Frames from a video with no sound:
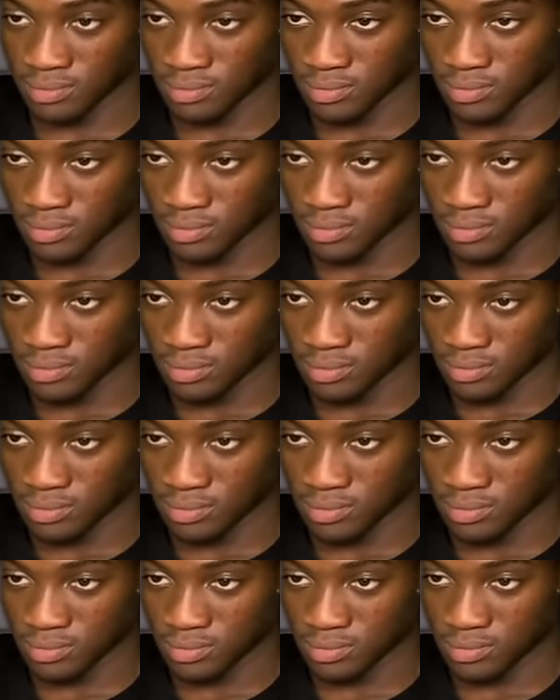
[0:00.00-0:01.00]

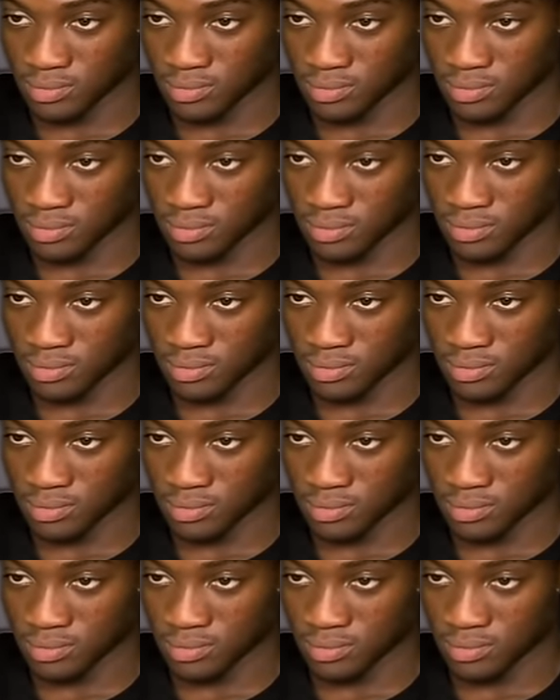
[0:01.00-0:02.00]

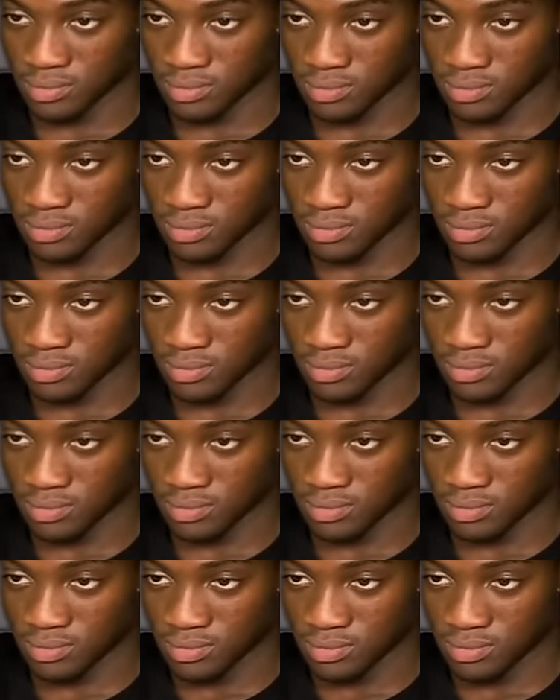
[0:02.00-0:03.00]

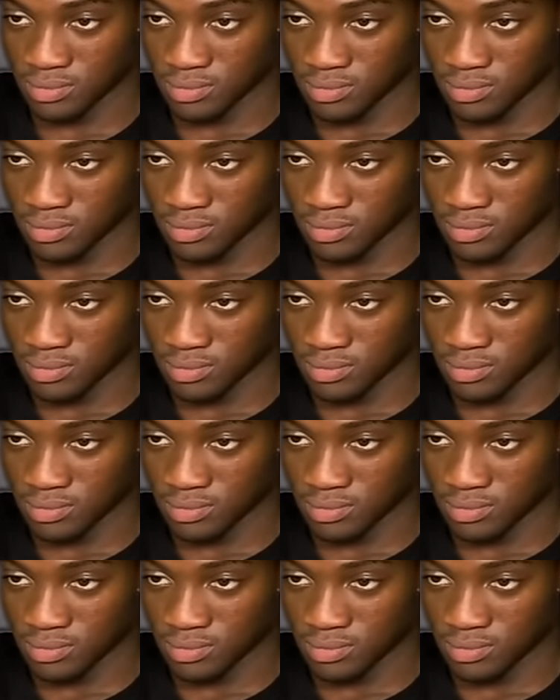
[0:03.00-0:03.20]
The person shown says nothing.